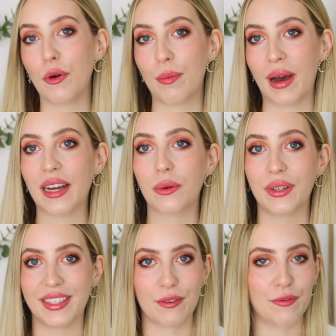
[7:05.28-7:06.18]
report
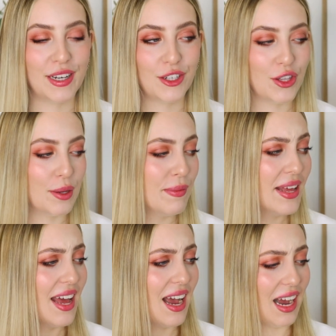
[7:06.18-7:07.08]
back once I've finished
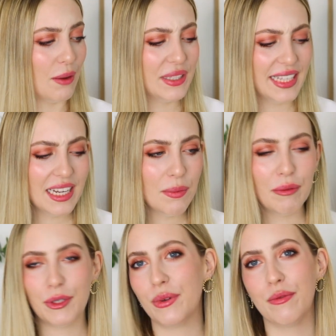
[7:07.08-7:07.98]
them. I was thinking
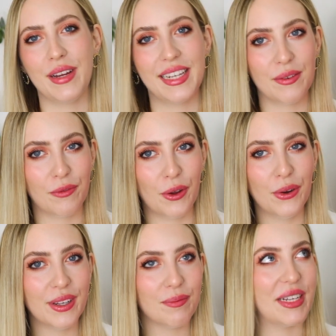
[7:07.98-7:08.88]
about doing a reading
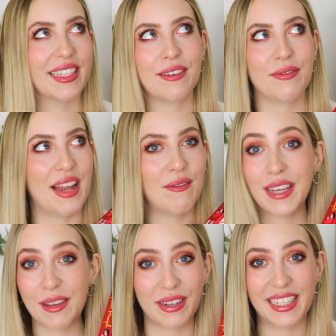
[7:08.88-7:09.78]
vlog because I've
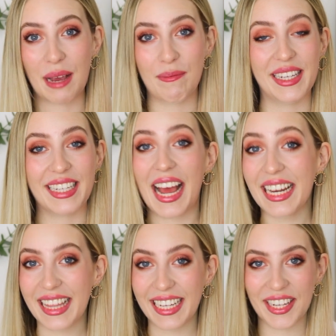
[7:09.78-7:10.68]
never even attempted
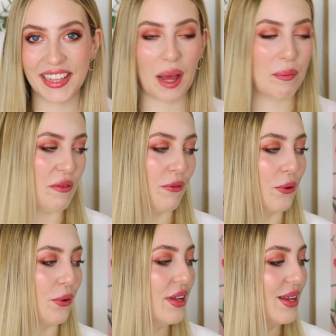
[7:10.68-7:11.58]
anything like that
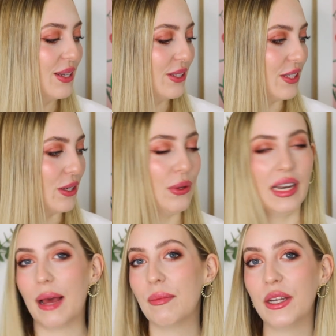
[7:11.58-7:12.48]
before,
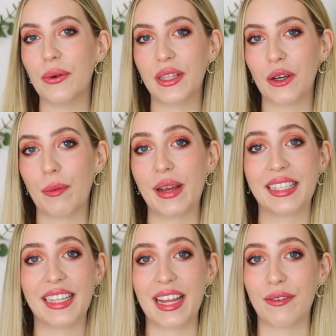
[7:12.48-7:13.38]
so let me know in the
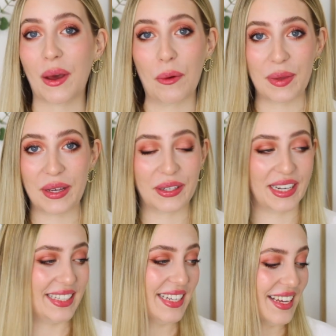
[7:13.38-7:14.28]
comments if that would be a
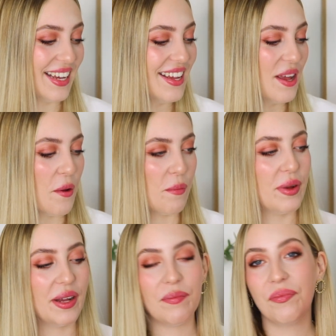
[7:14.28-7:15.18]
good idea.
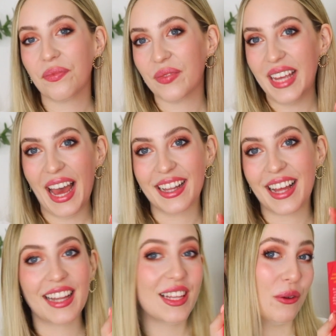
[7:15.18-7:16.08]
But yeah,
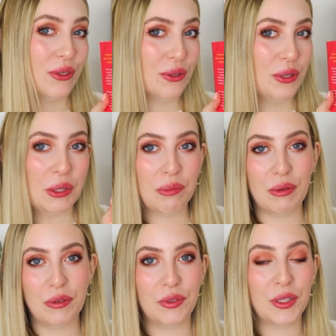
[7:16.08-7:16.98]
and they also look
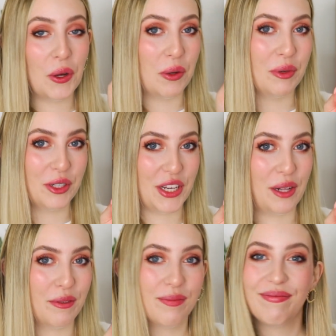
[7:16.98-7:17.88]
beautiful on a
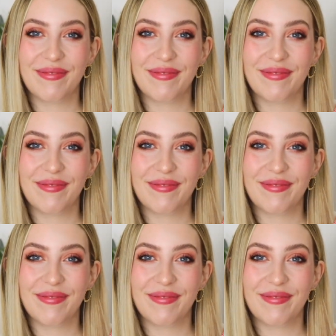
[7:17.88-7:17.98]
bookshelf.